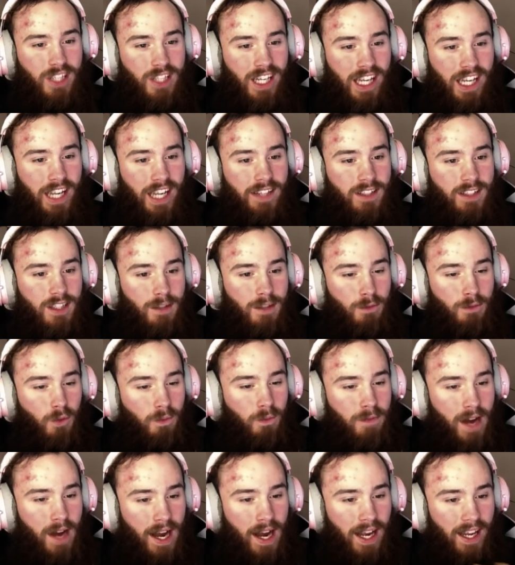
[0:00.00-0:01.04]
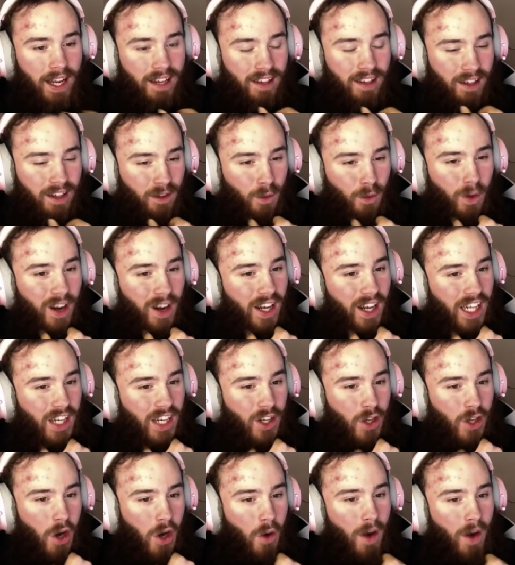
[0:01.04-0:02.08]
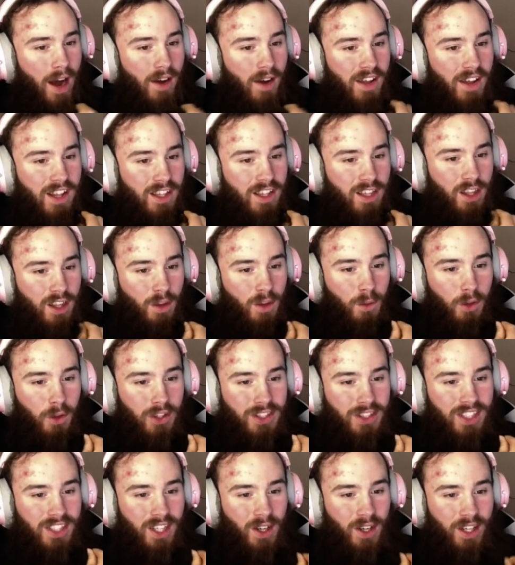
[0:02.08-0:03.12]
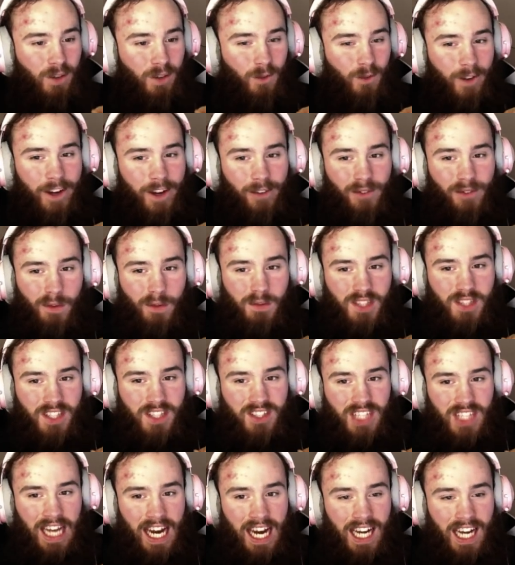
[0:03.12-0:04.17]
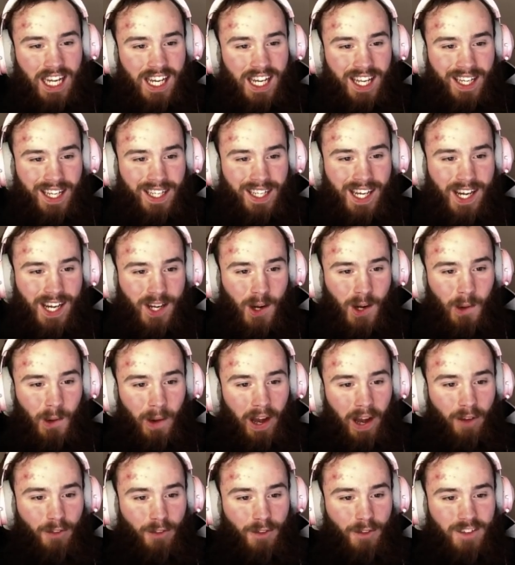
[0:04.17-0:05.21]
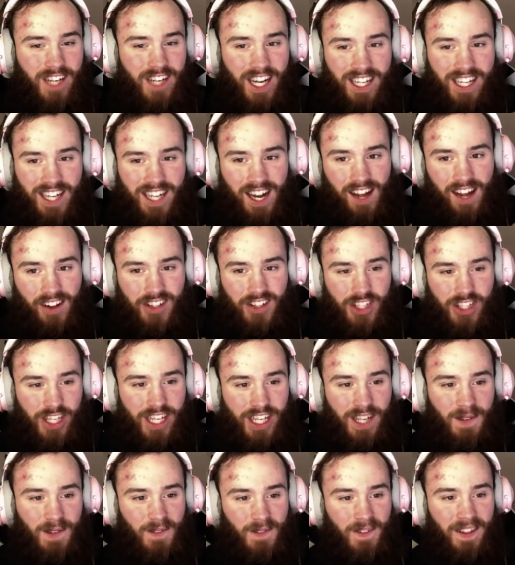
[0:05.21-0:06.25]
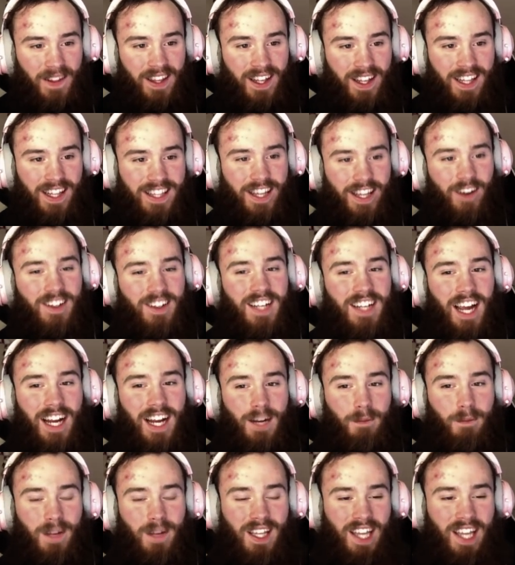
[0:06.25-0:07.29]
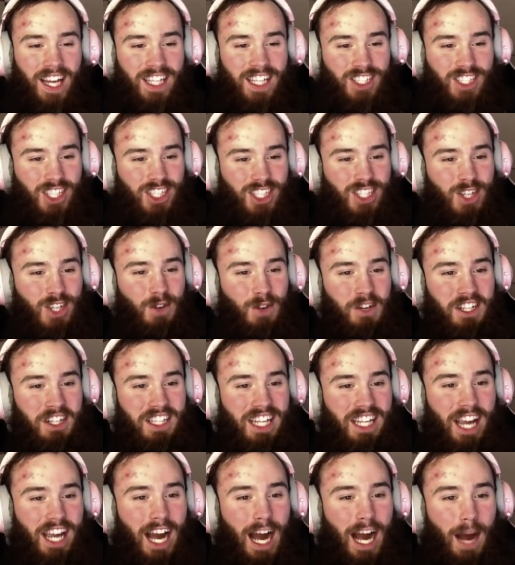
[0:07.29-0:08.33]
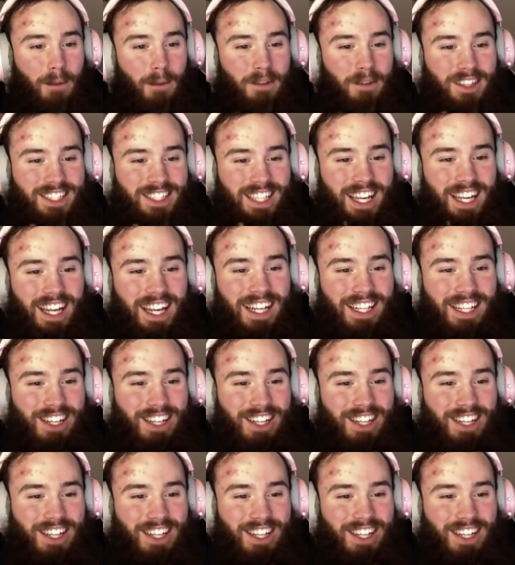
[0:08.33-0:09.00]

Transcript: against my wanting to go out into the woods and away from society and getting away from technology. That would kind of be like just doing the opposite,